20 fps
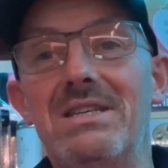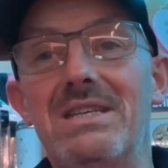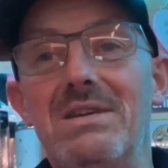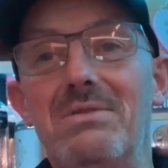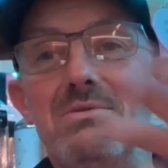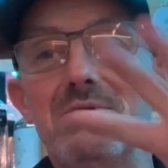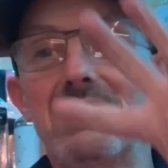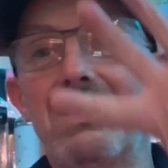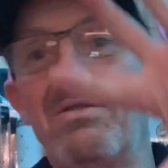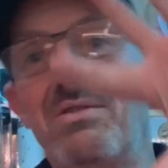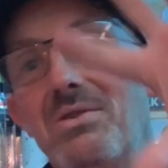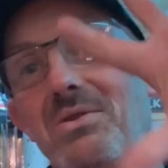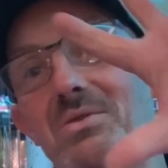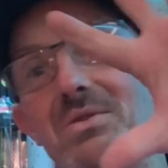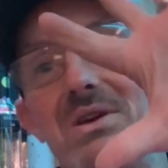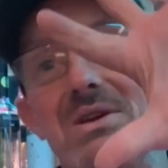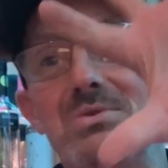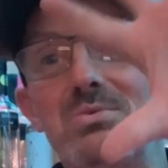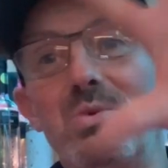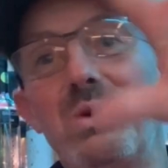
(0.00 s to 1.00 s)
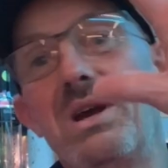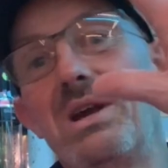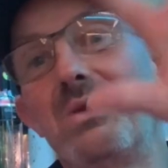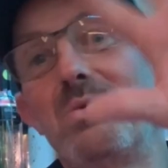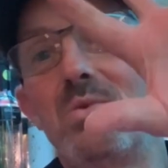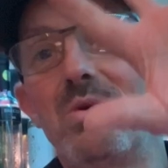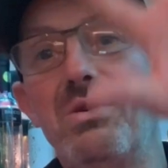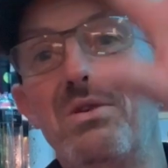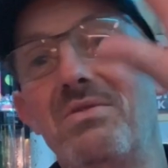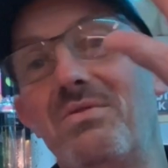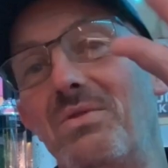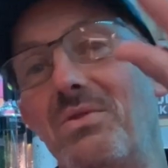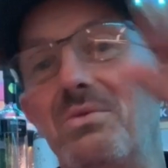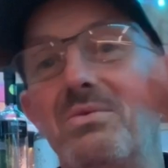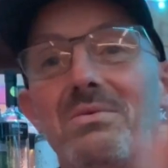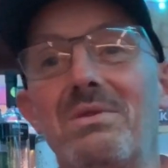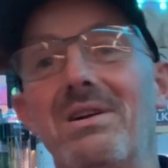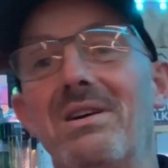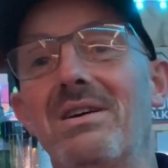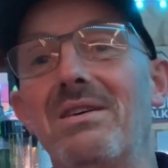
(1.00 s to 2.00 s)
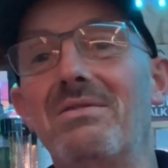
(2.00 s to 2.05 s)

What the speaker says: It was giving all these weird and wonderful, like